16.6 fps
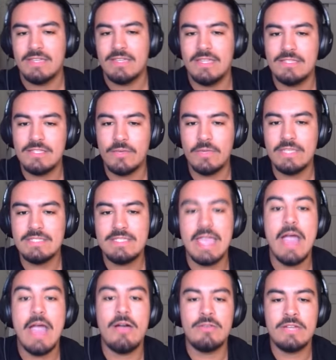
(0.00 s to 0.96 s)
And so he's
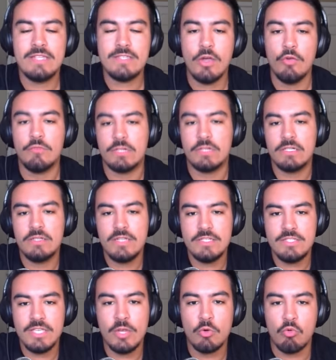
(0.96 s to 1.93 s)
down. It's over.
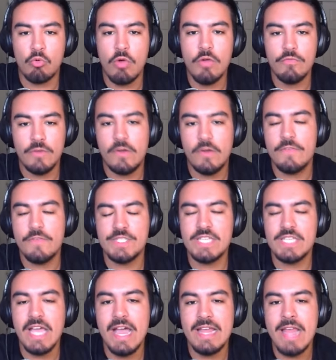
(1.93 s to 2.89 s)
It's a Grover for this
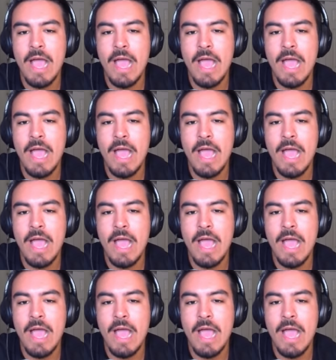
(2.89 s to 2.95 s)
guy.